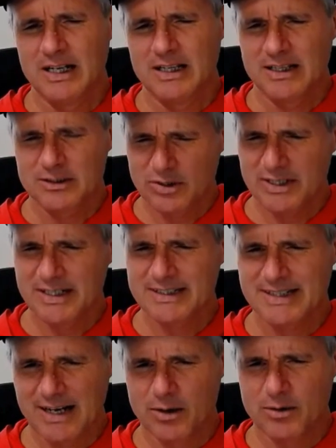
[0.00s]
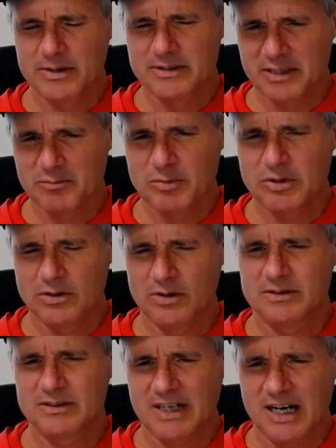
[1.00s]
Electronic towers they put
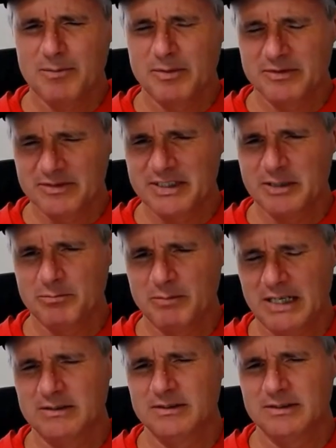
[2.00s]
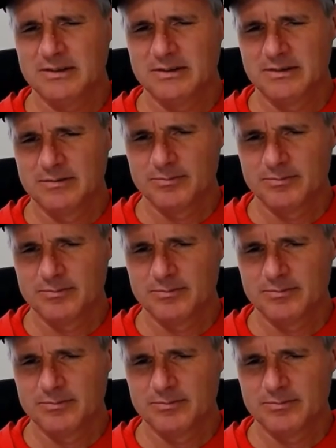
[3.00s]
on top of steep mountains.